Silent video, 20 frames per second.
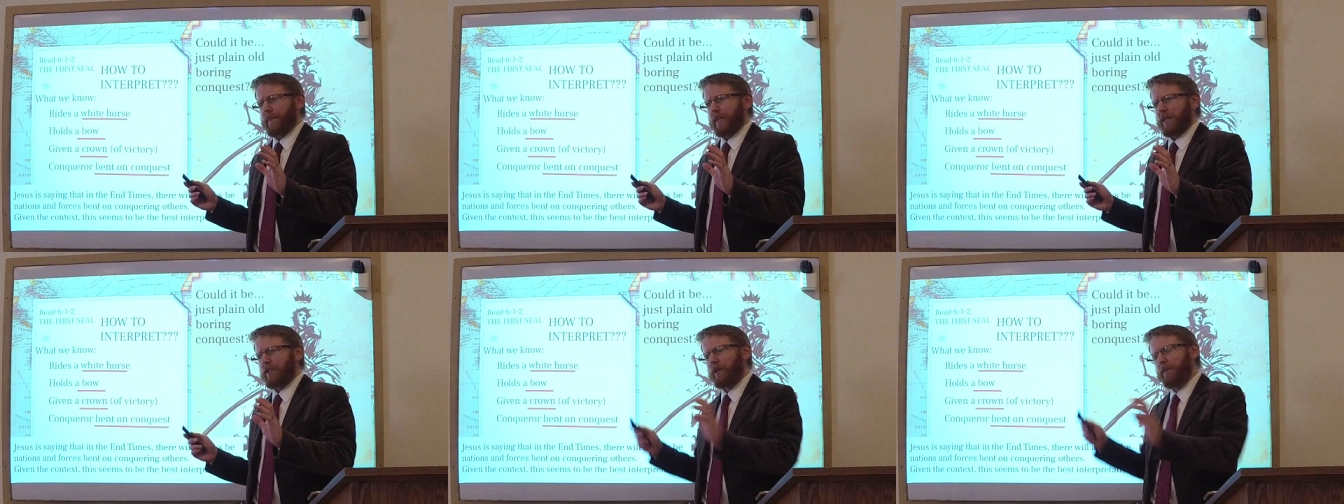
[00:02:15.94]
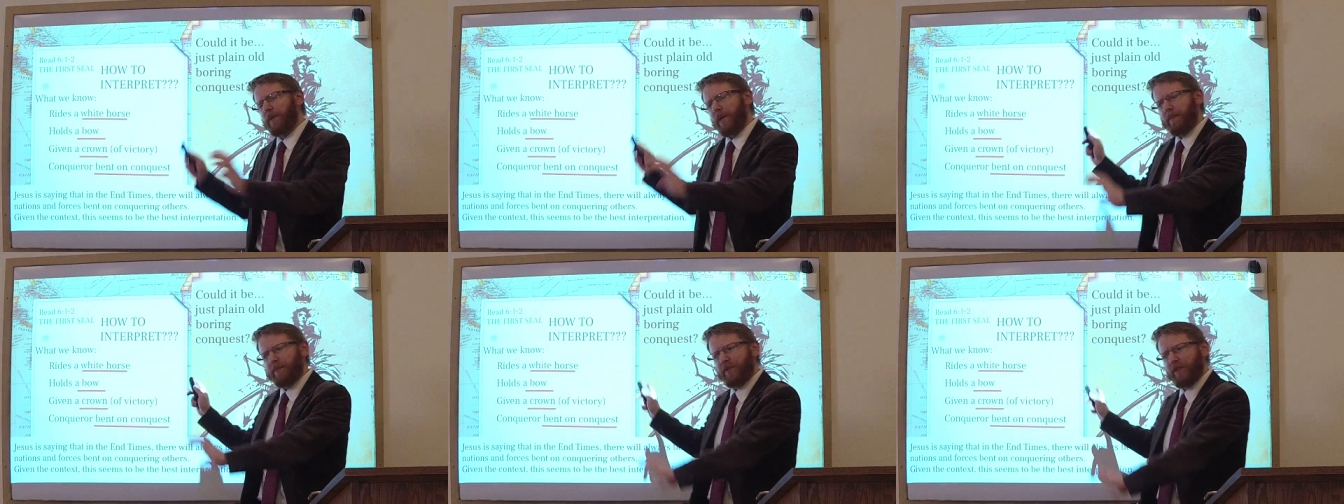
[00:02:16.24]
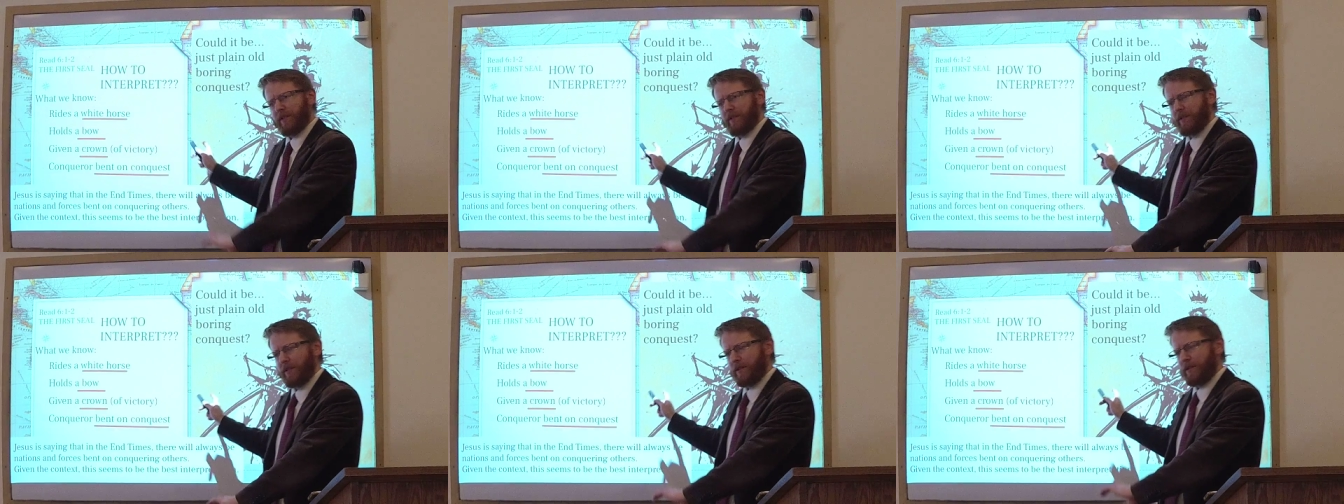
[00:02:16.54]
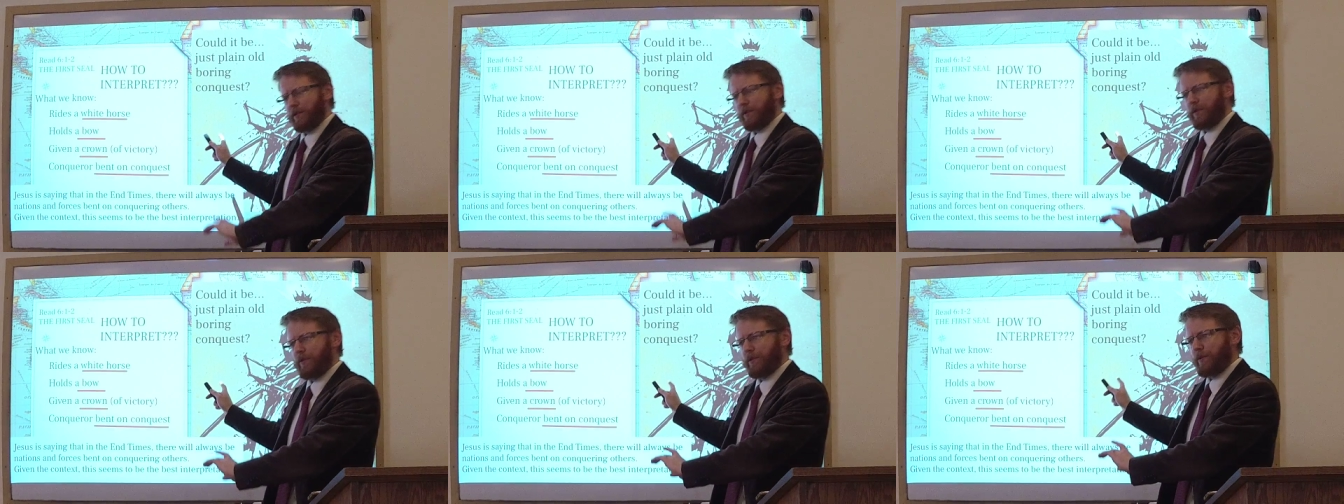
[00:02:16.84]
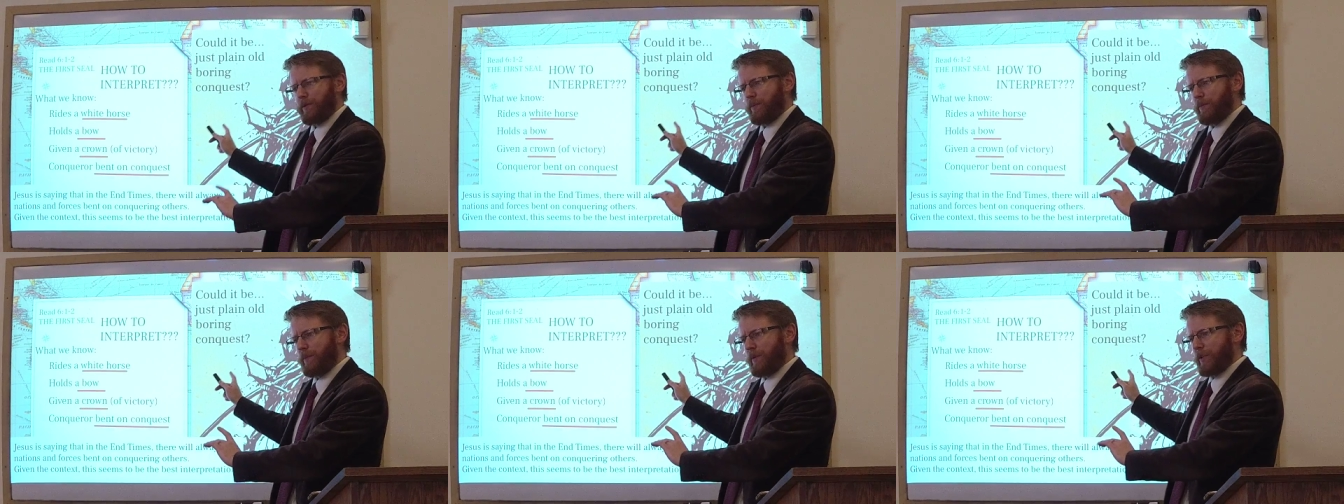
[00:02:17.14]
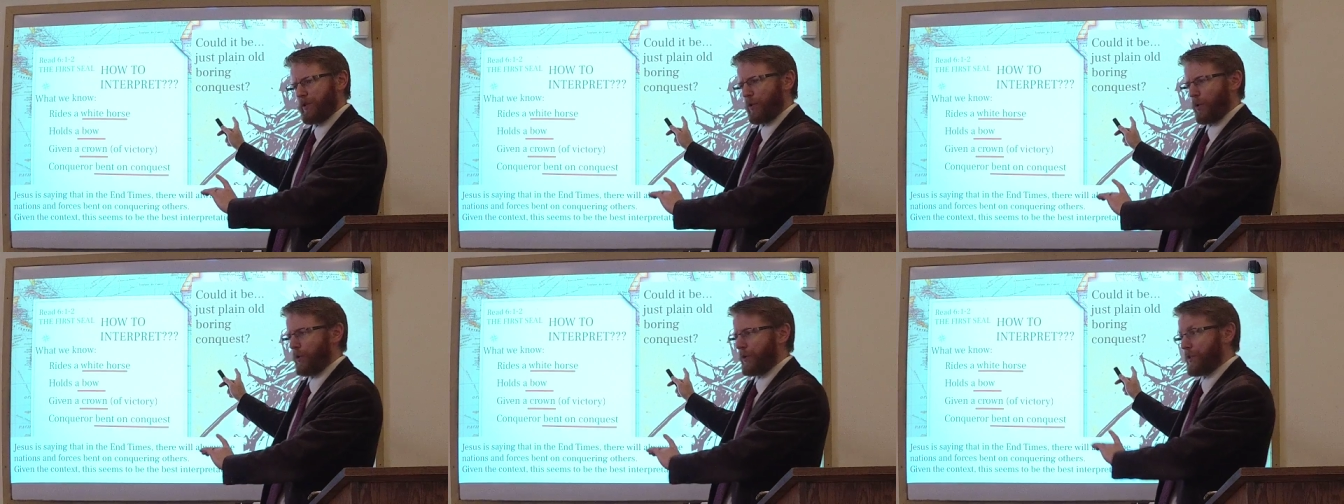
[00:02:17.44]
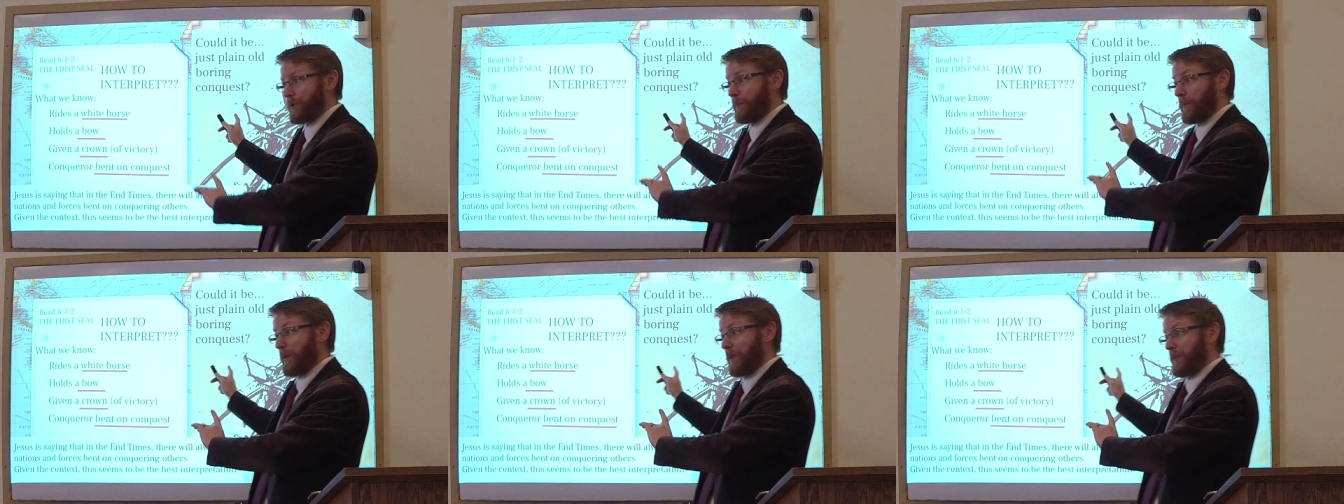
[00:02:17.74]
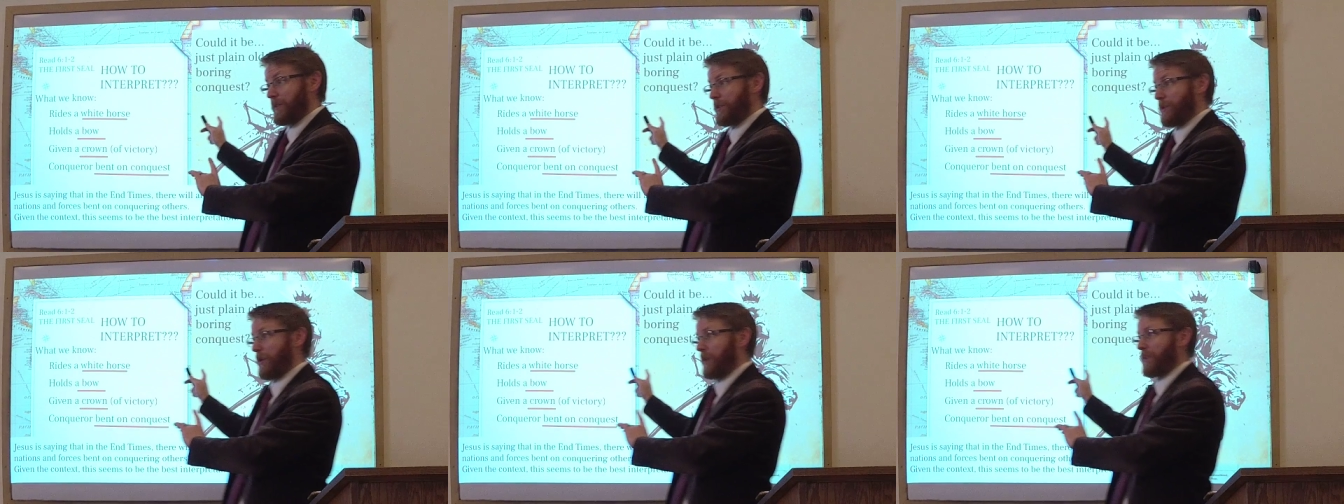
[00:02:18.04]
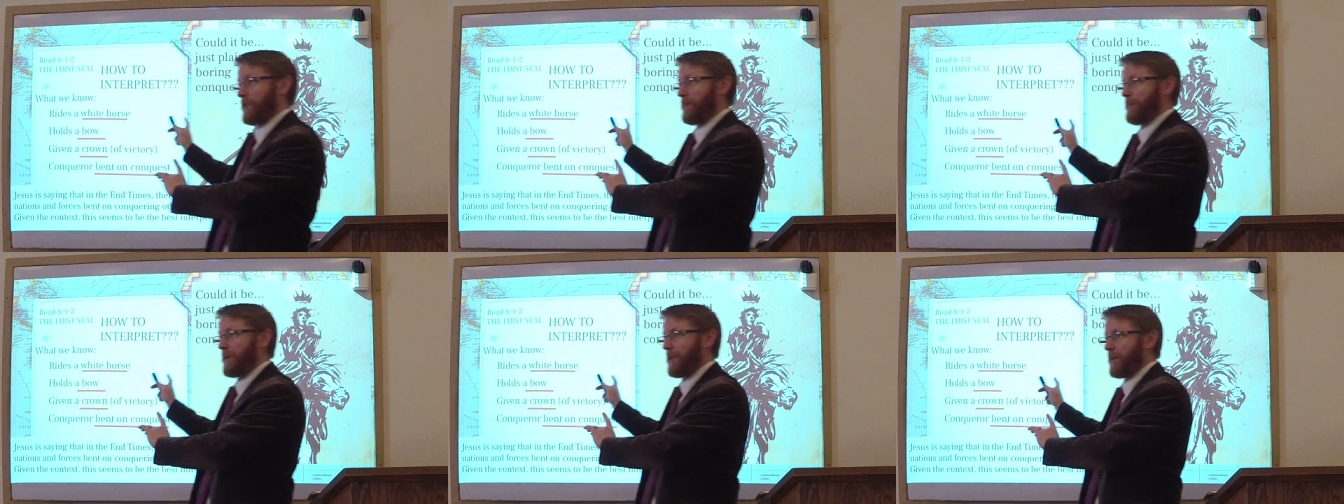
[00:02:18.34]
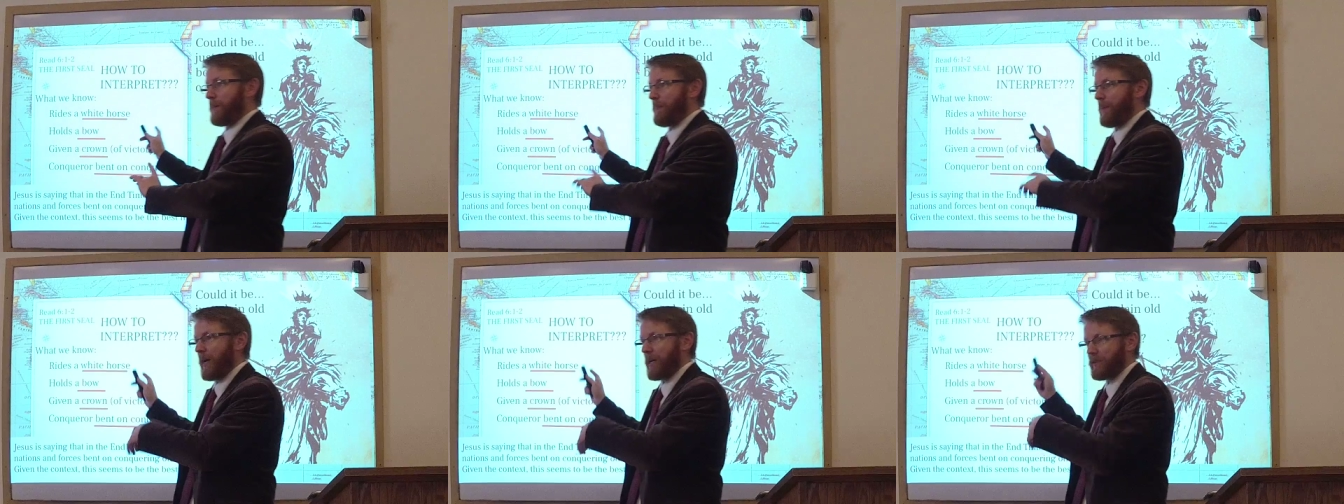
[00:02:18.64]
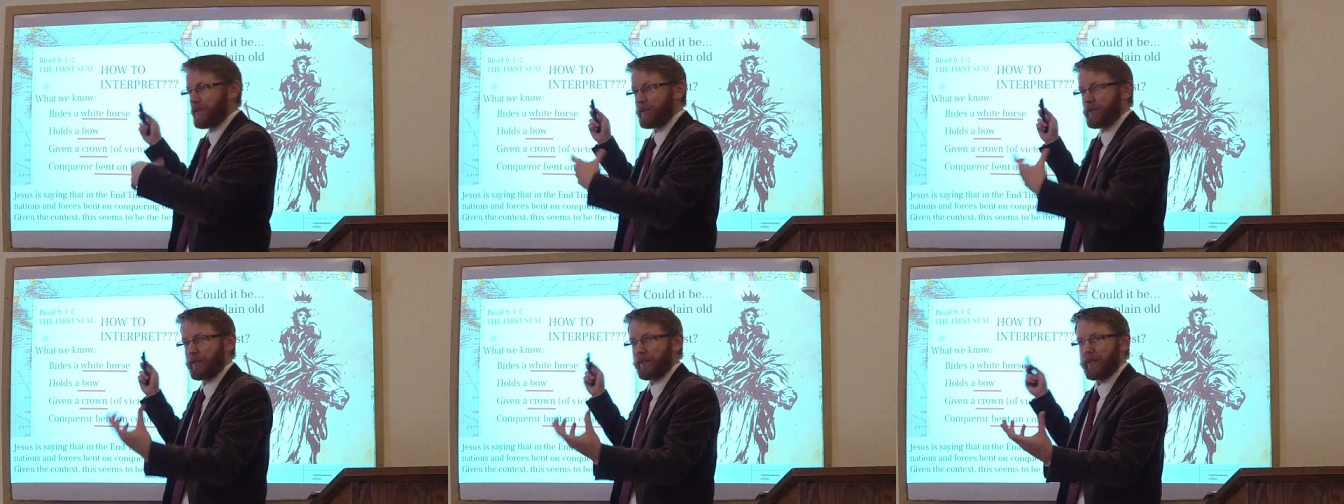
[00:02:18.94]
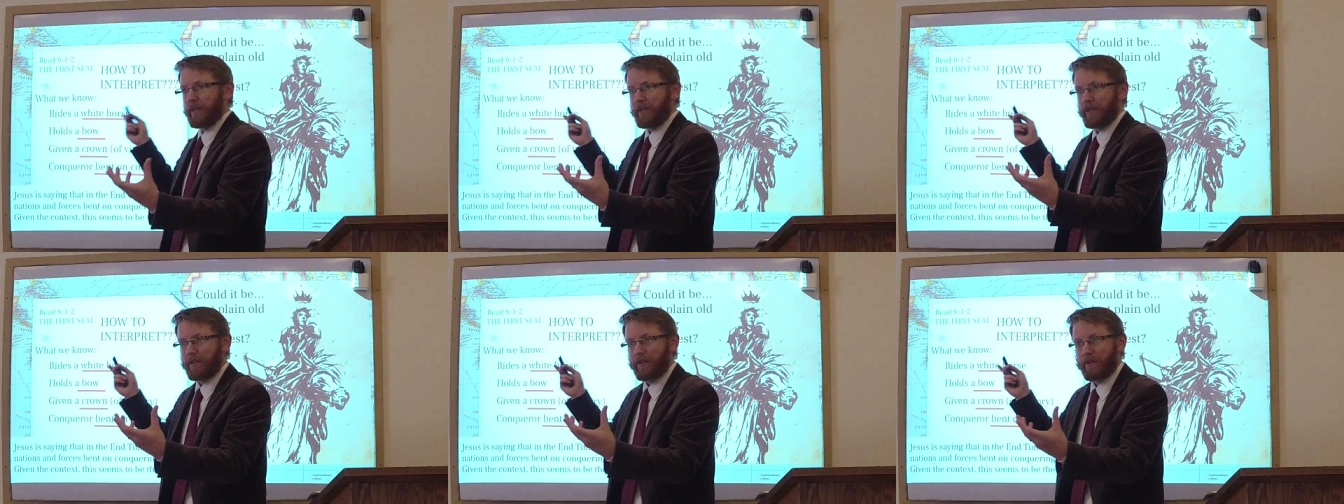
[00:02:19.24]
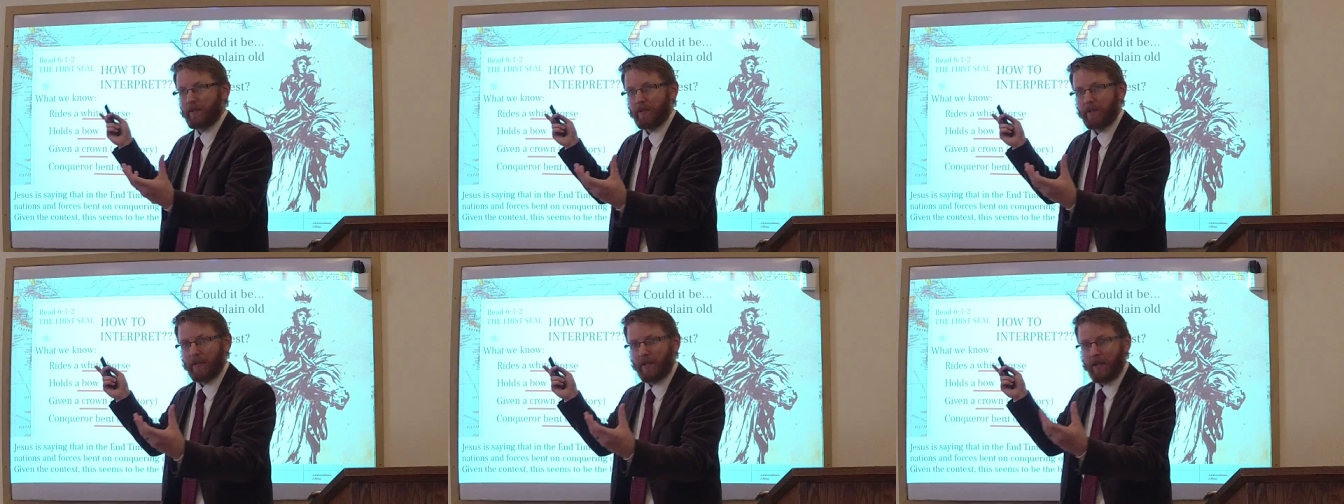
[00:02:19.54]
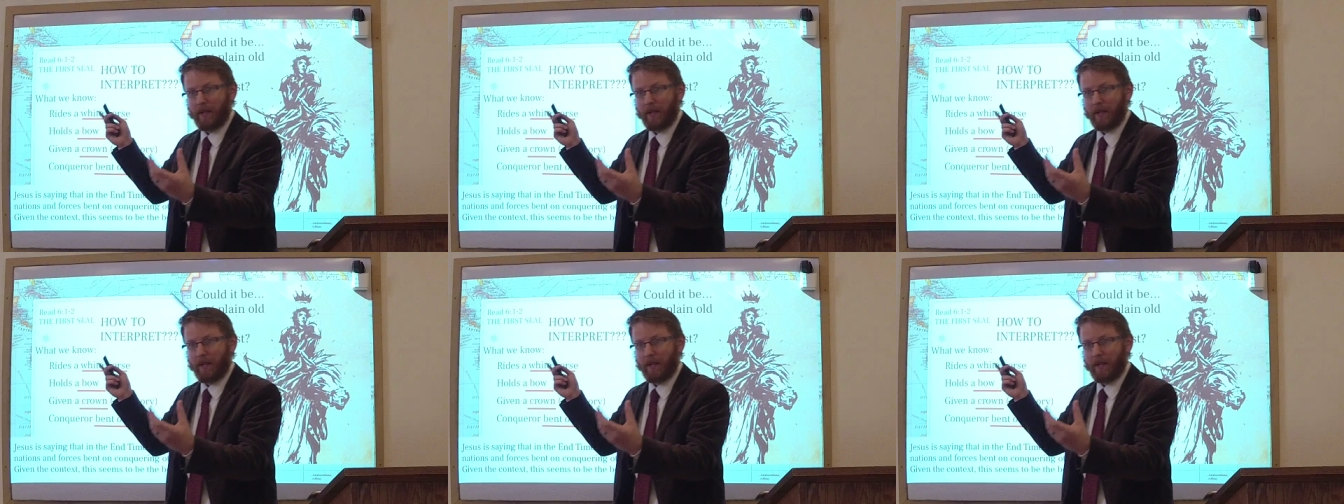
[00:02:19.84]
sometimes this is this horseman is thought to be pestilence